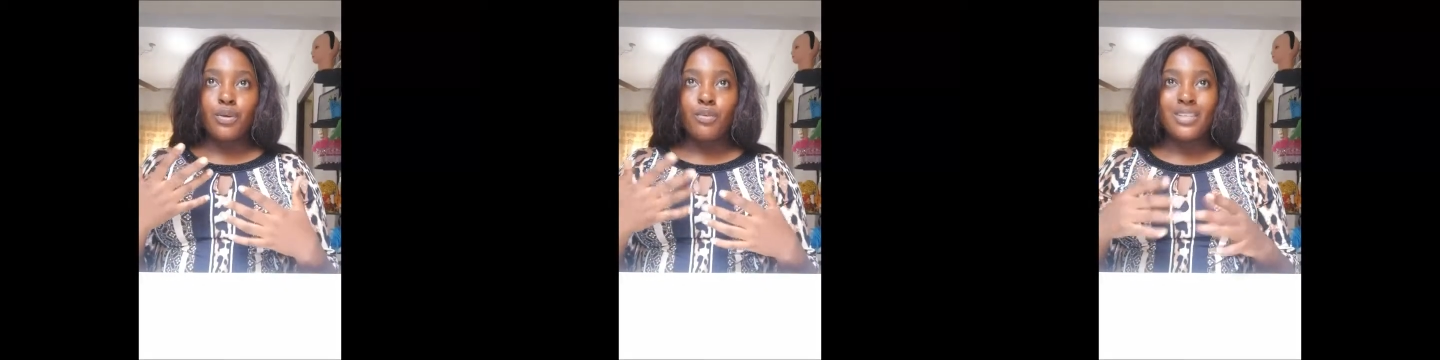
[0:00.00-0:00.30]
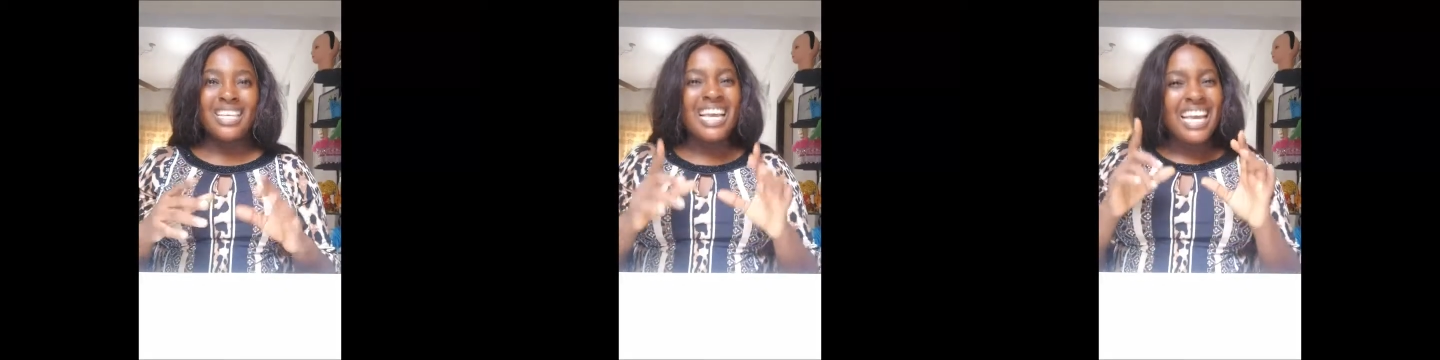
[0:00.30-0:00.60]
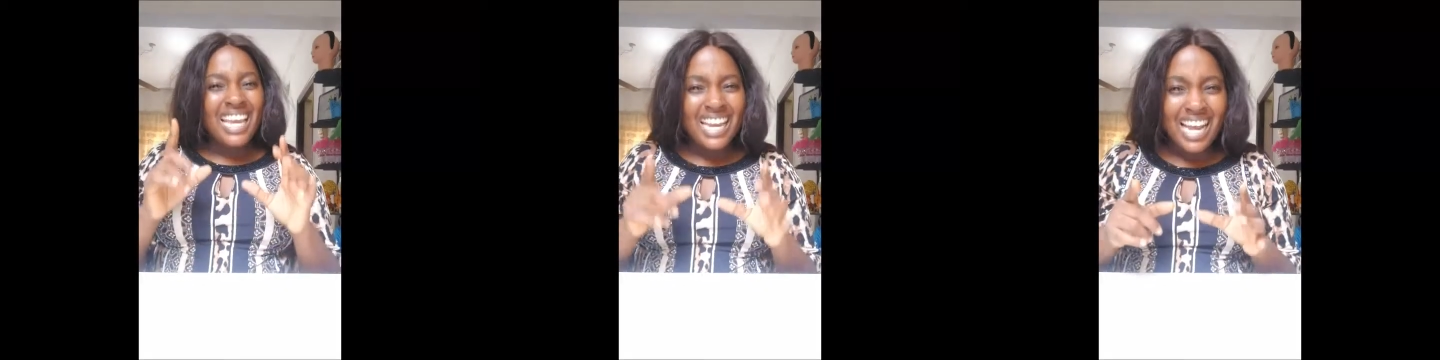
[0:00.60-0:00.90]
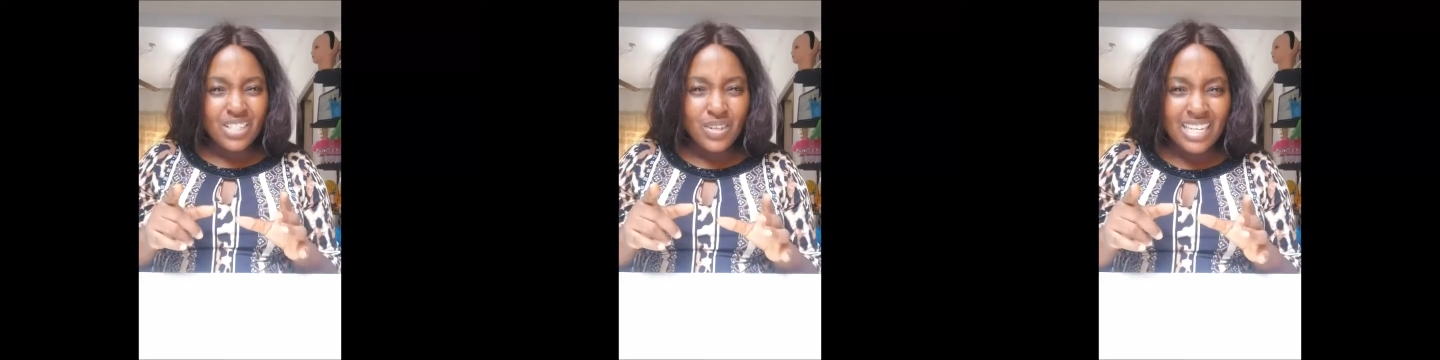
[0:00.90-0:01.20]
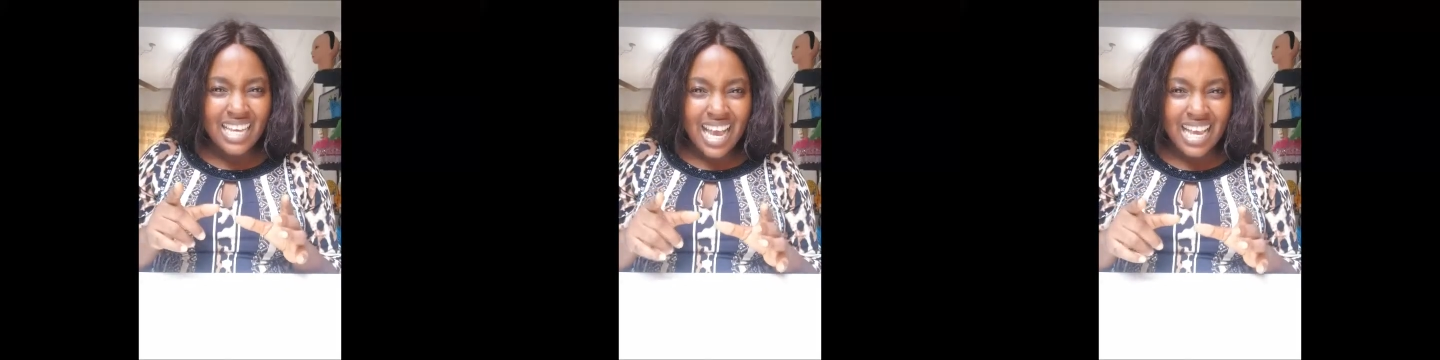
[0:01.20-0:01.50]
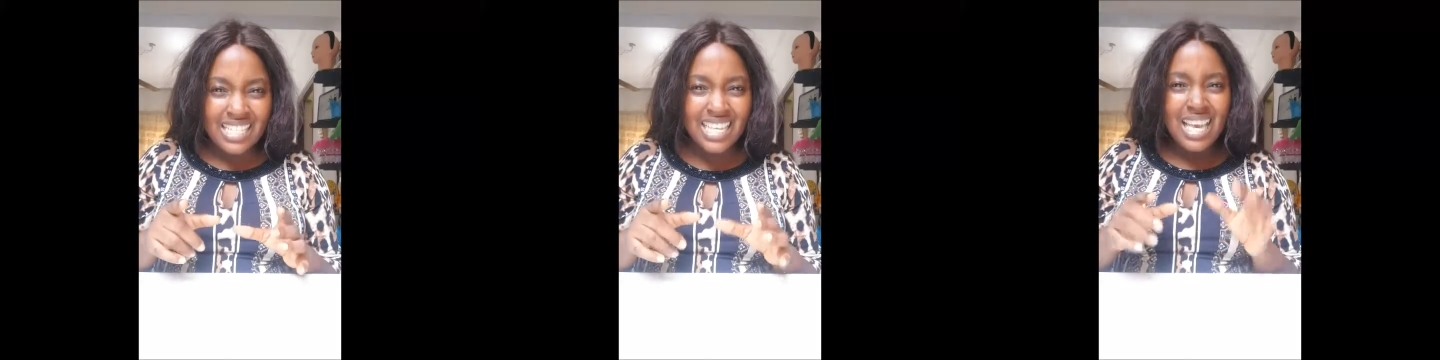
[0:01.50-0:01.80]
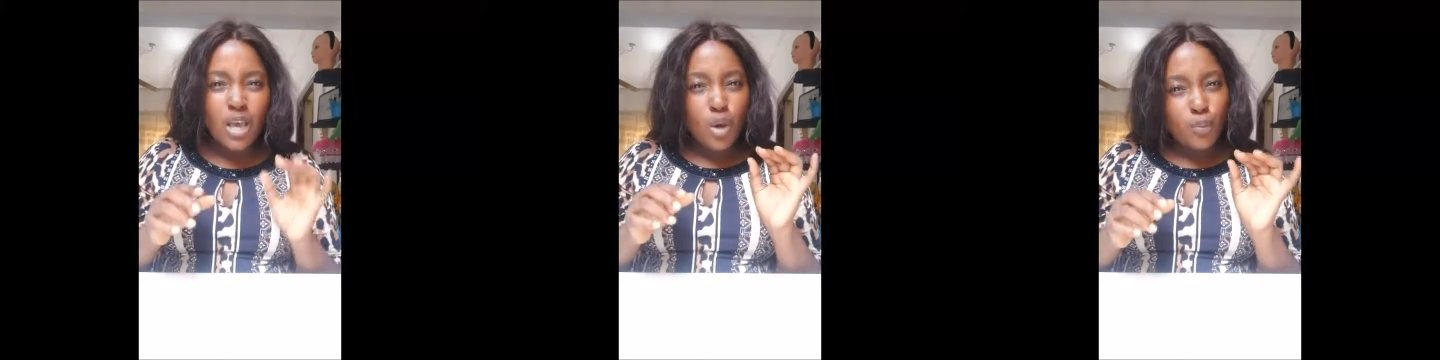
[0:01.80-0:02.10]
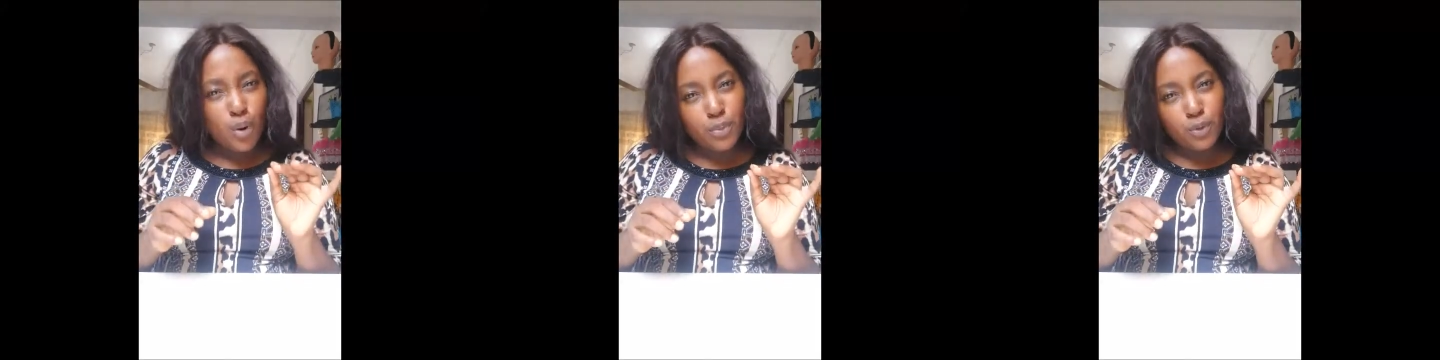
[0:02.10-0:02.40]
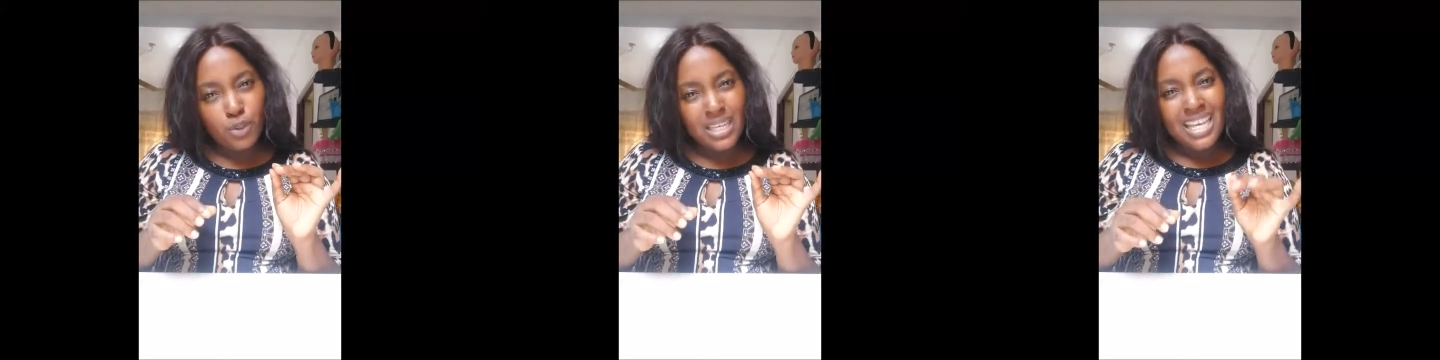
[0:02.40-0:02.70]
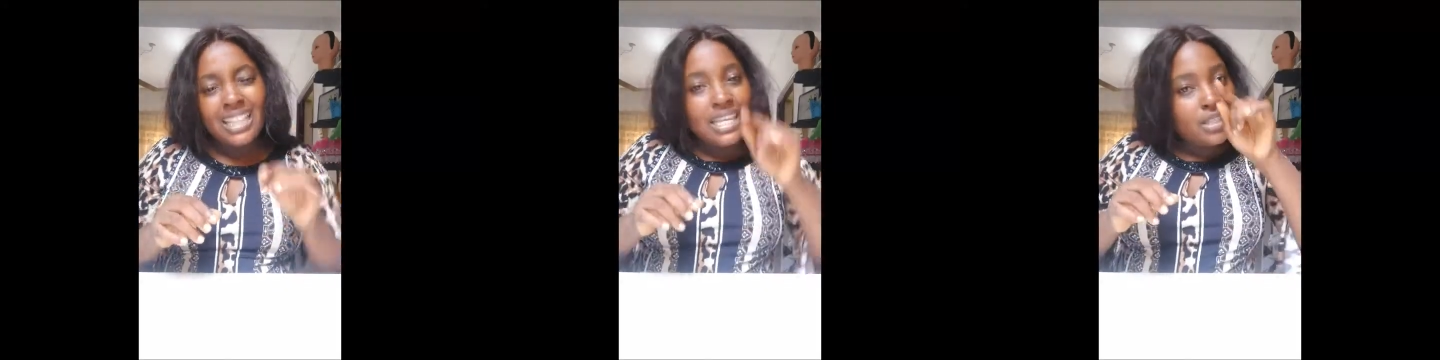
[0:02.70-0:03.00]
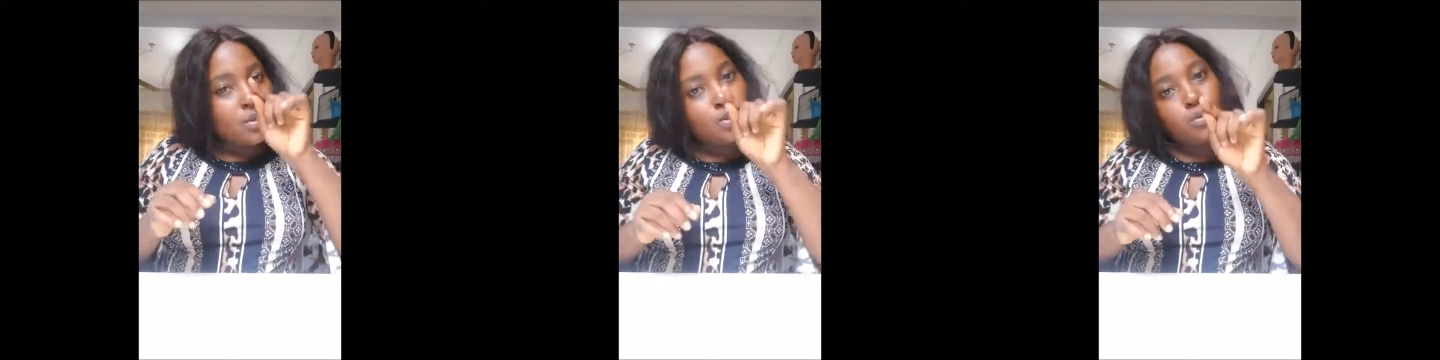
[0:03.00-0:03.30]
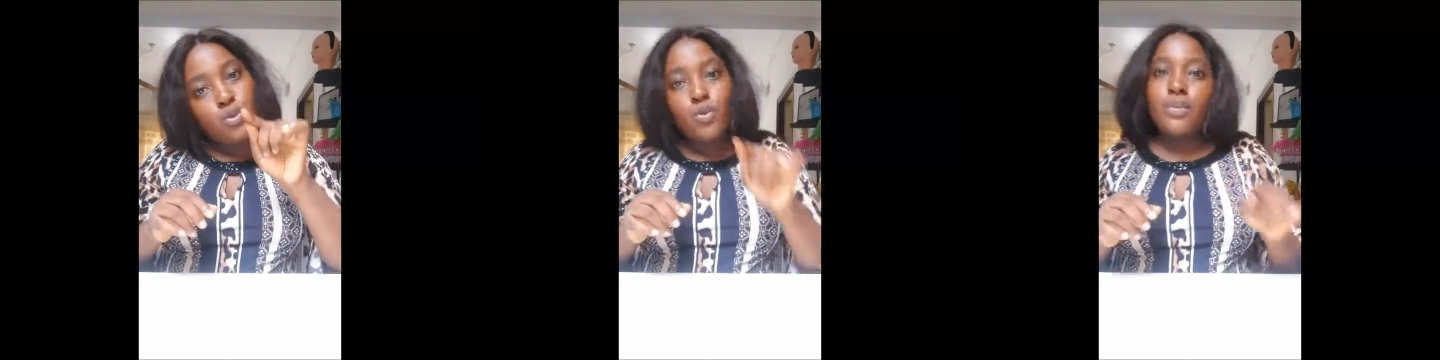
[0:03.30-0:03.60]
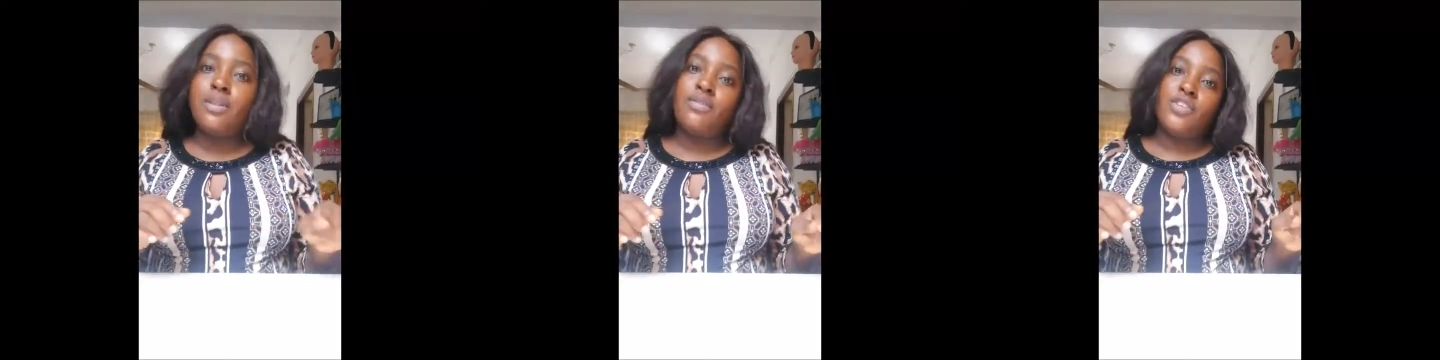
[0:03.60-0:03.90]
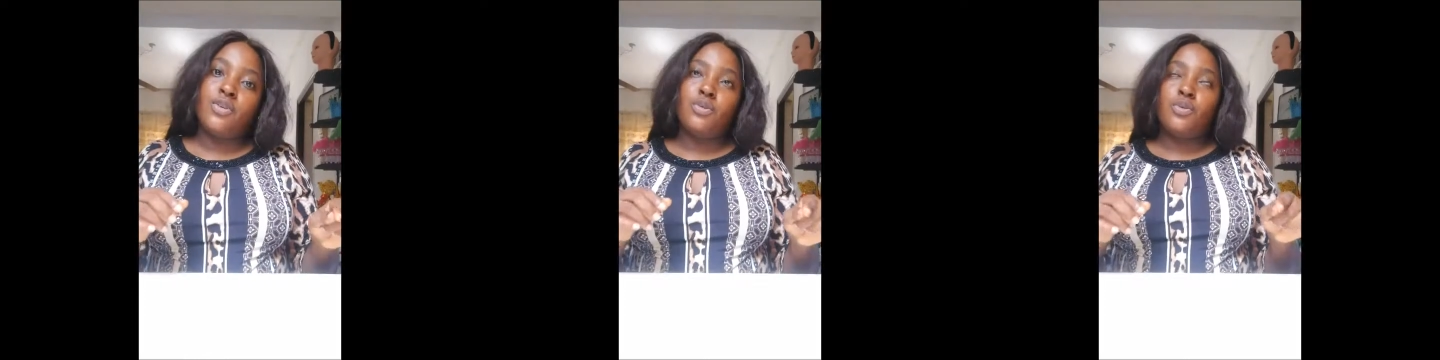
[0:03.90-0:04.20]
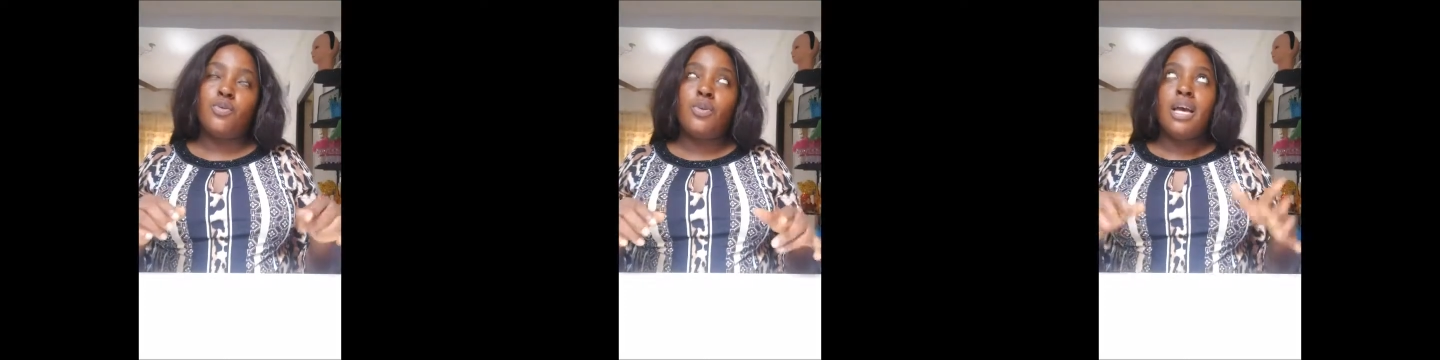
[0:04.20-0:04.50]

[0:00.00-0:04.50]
but it actually has a purpose that is going to be so beneficial to you.